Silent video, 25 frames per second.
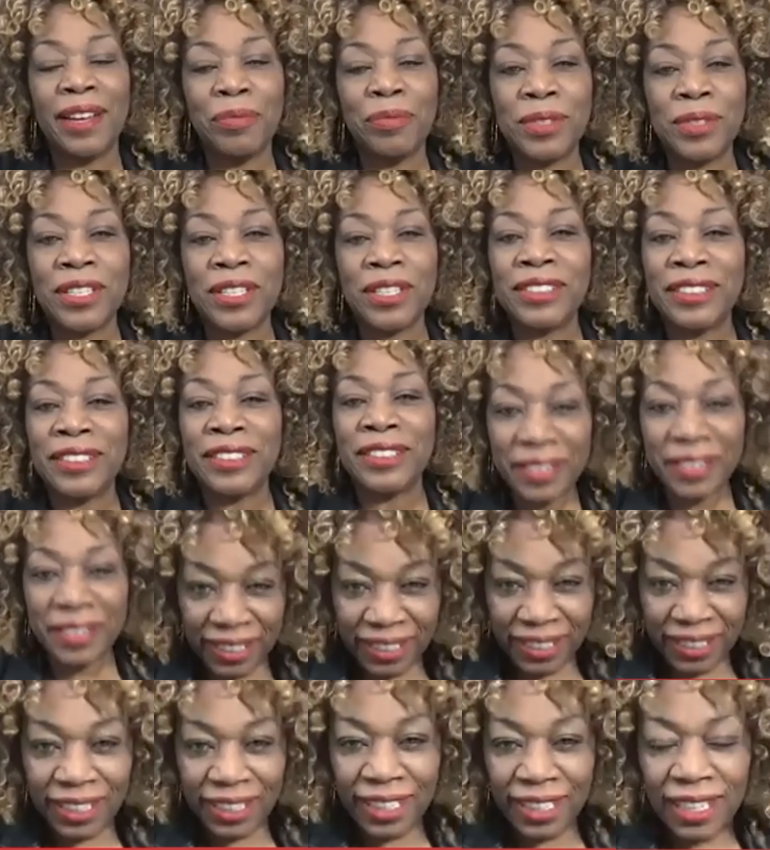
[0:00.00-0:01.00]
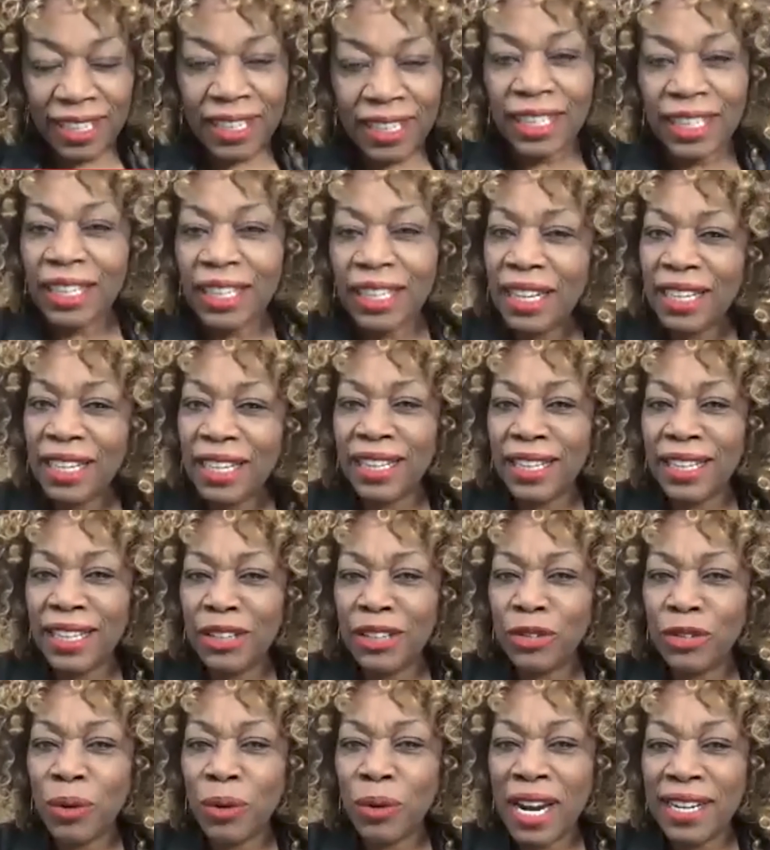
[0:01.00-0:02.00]
Absolutely.
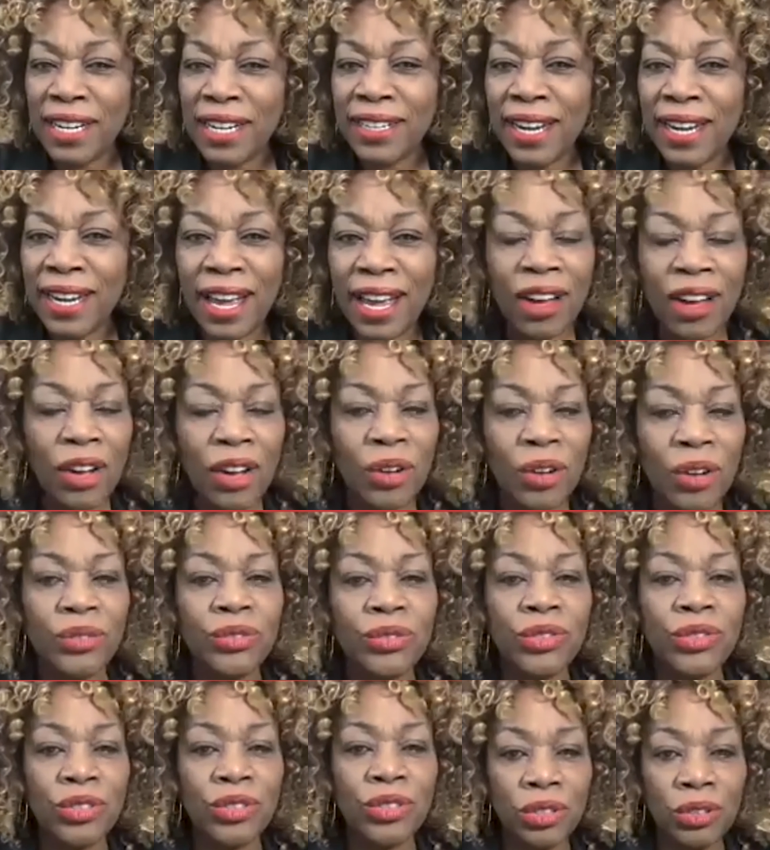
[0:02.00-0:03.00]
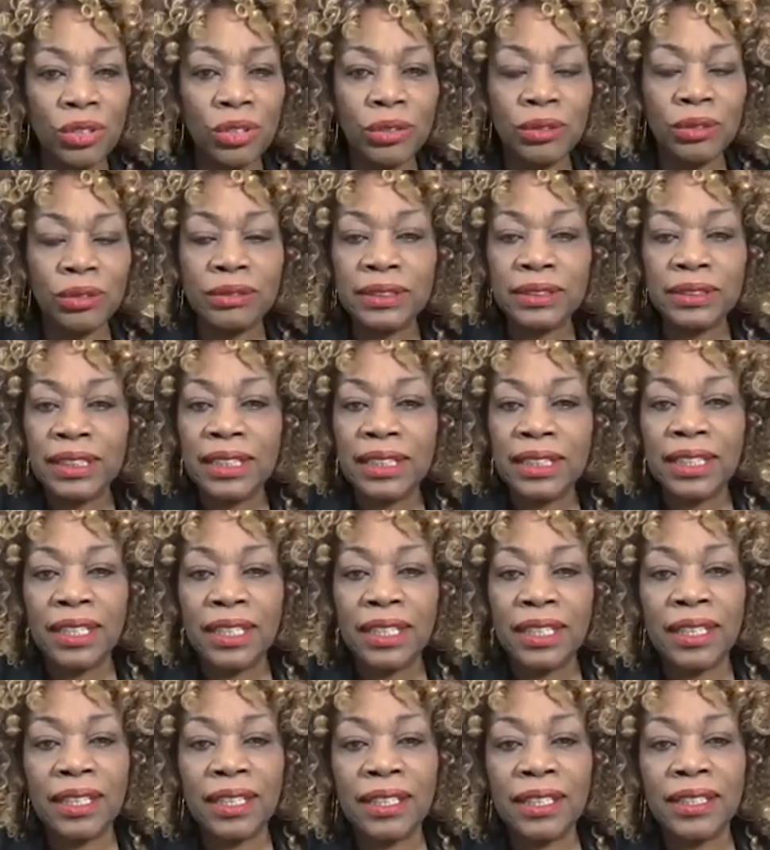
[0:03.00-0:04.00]
Right now, too,
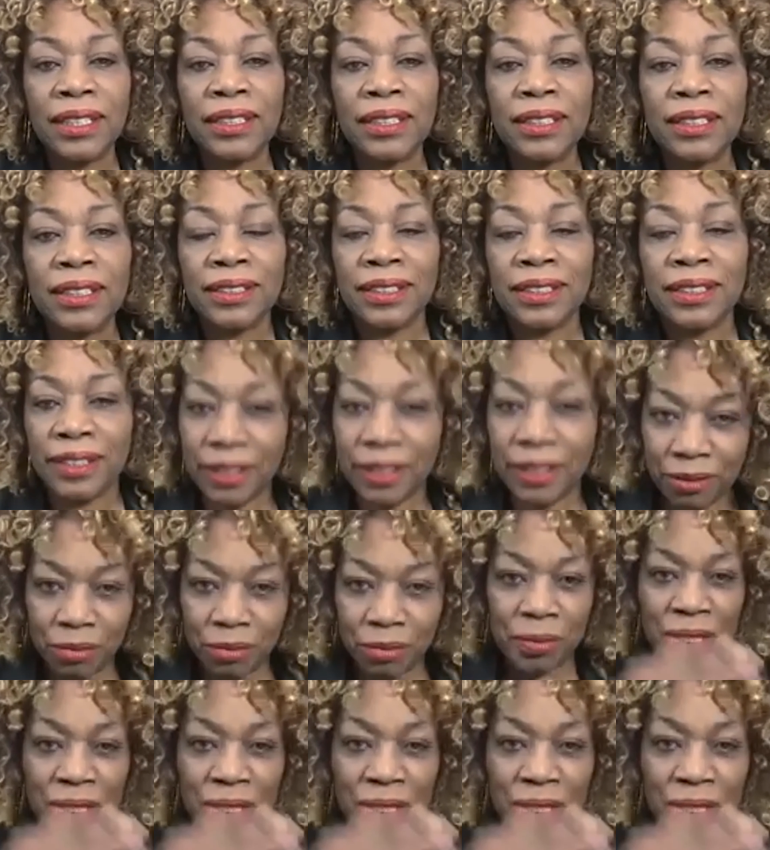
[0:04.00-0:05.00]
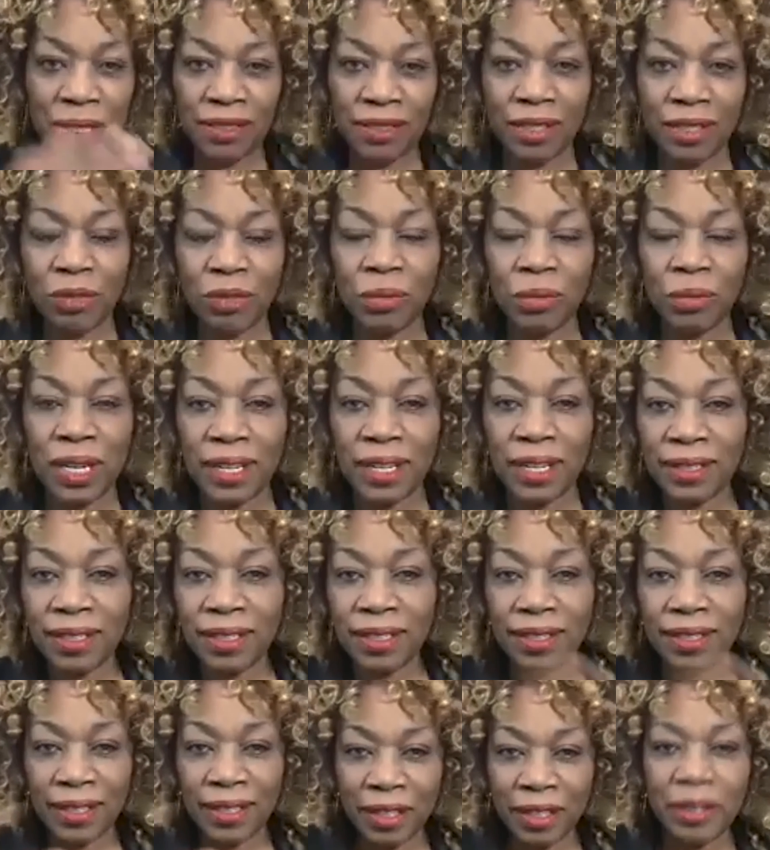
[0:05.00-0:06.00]
uh, because it
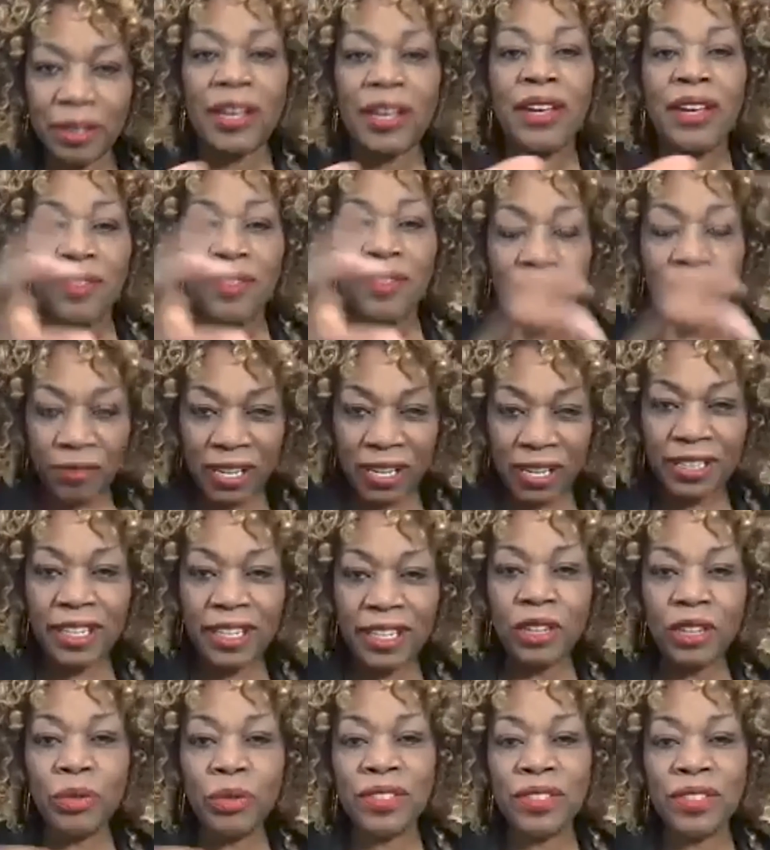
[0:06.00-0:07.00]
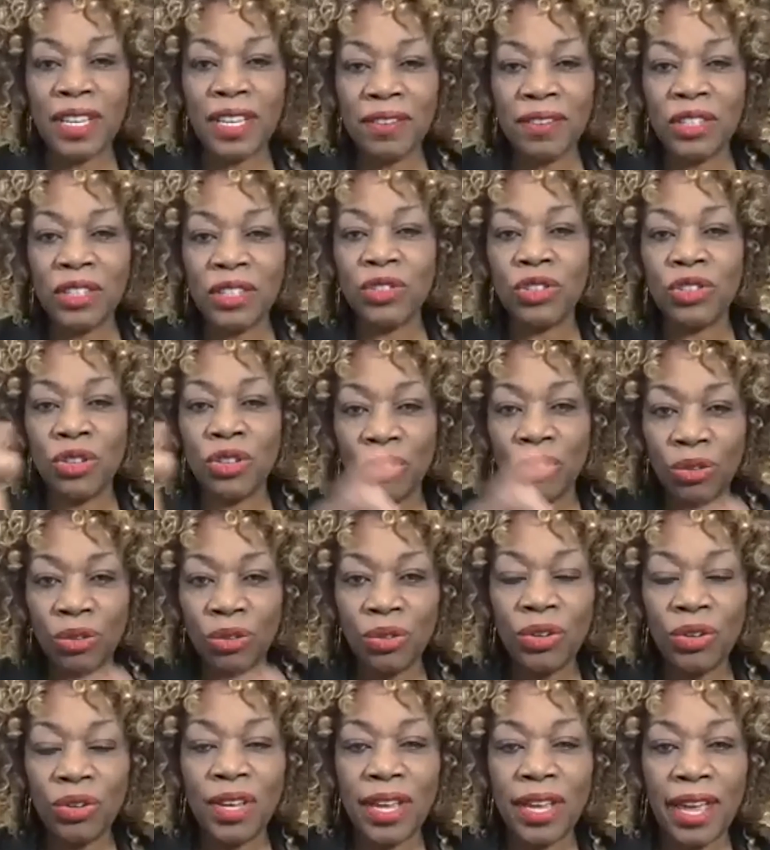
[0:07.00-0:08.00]
was funding was given
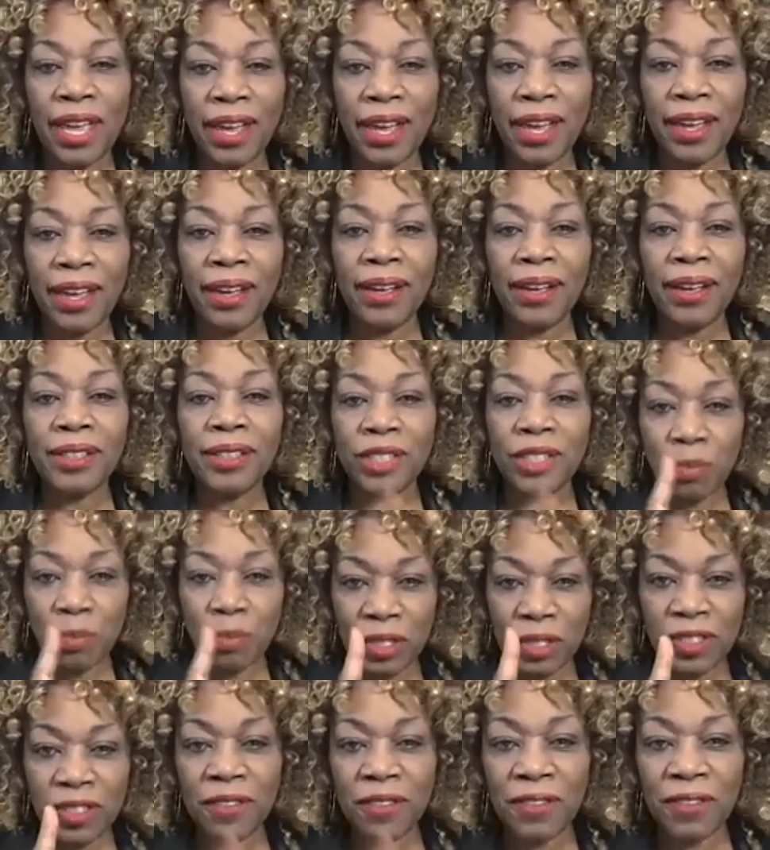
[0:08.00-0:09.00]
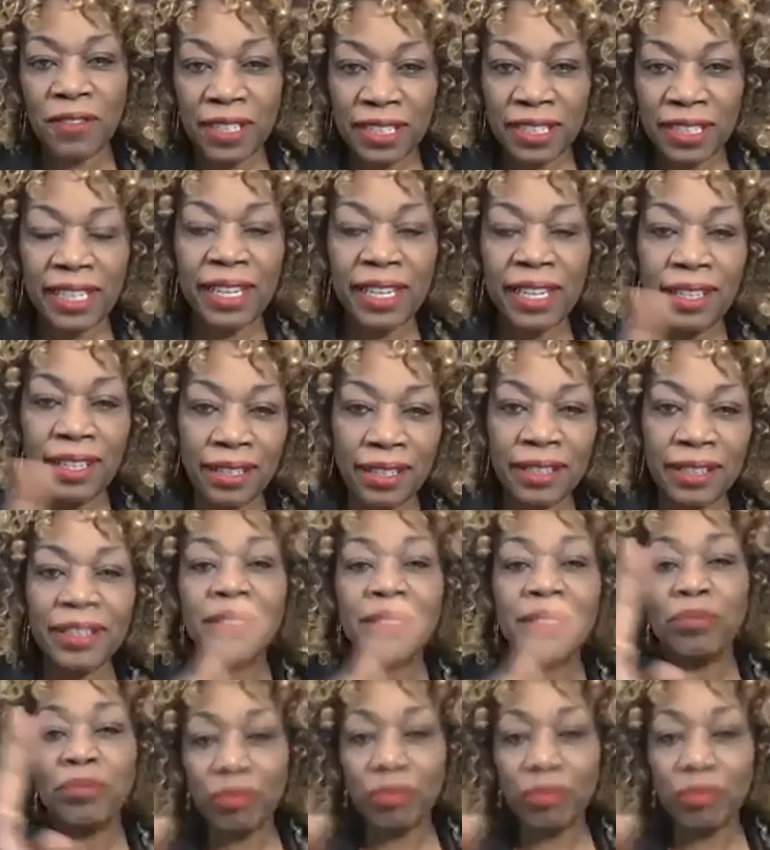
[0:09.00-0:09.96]
to specifically